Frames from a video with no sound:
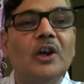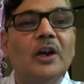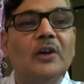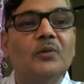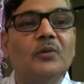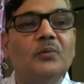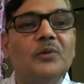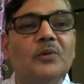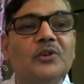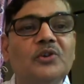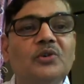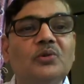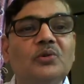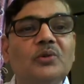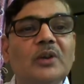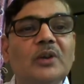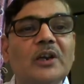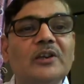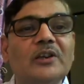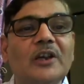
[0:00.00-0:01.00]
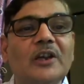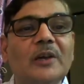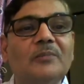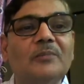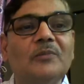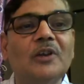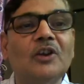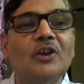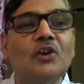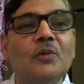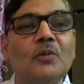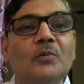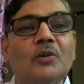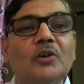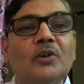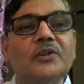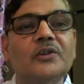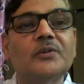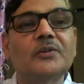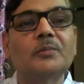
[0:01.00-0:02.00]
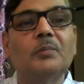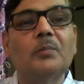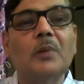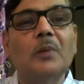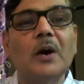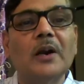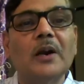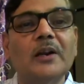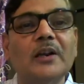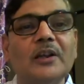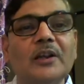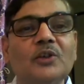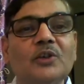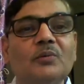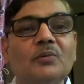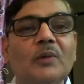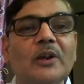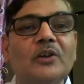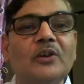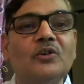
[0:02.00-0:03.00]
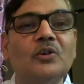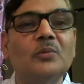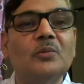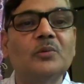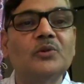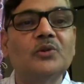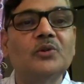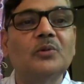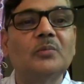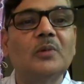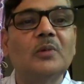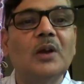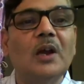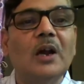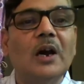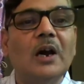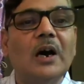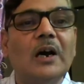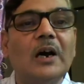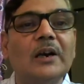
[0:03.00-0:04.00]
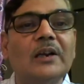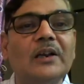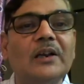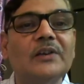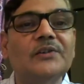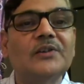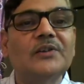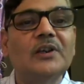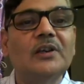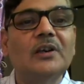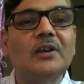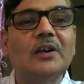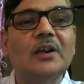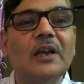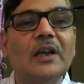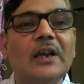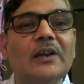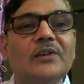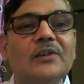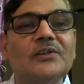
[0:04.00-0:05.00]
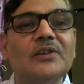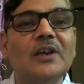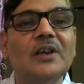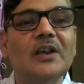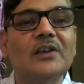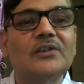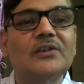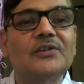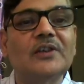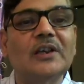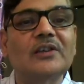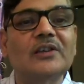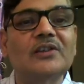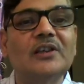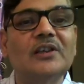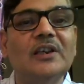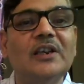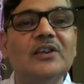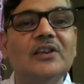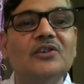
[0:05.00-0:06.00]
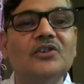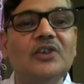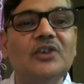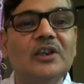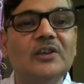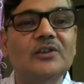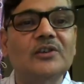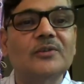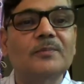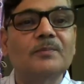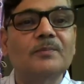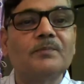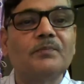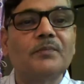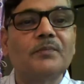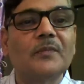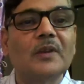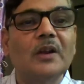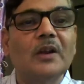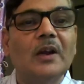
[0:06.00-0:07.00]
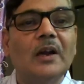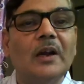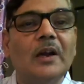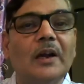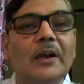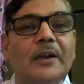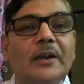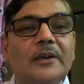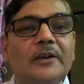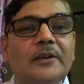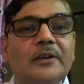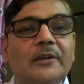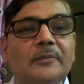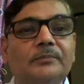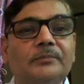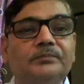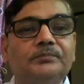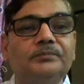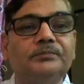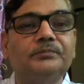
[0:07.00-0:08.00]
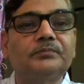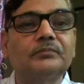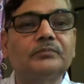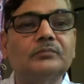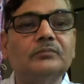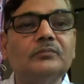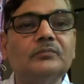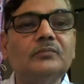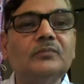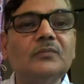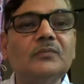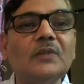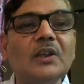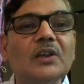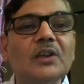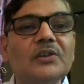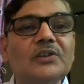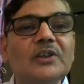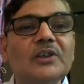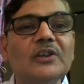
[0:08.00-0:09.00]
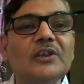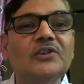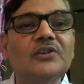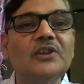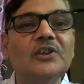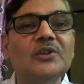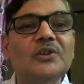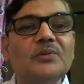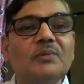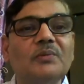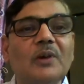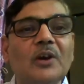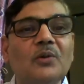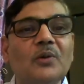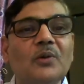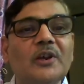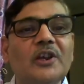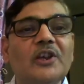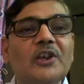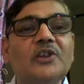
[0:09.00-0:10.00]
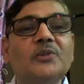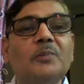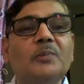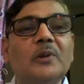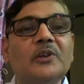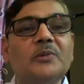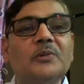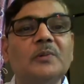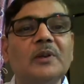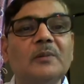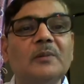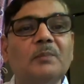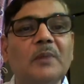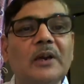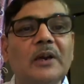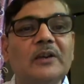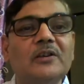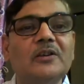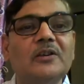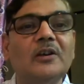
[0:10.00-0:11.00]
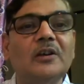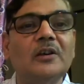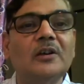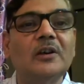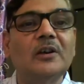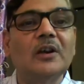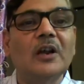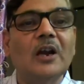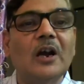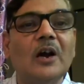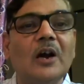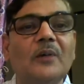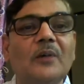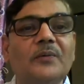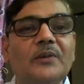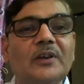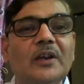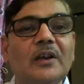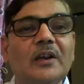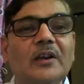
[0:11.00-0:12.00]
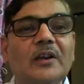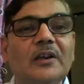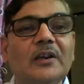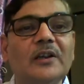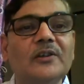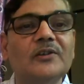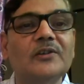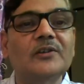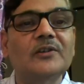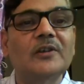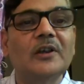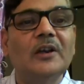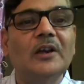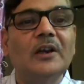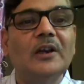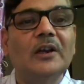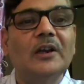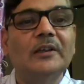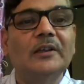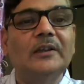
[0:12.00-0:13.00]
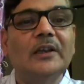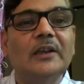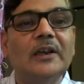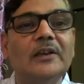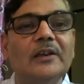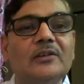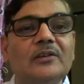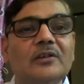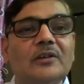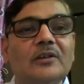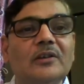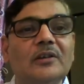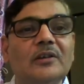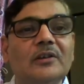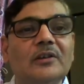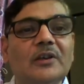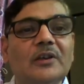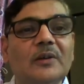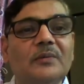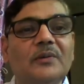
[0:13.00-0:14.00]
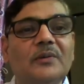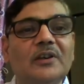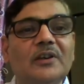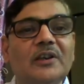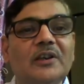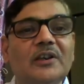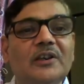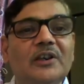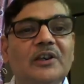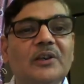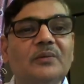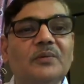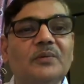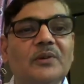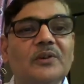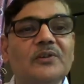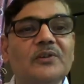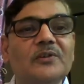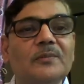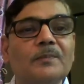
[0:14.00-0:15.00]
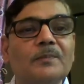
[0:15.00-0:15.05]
which do not have their homologous part on the Y chromosome, are considered as sex-linked genes. And such genes follow a specific pattern of inheritance that definitely differs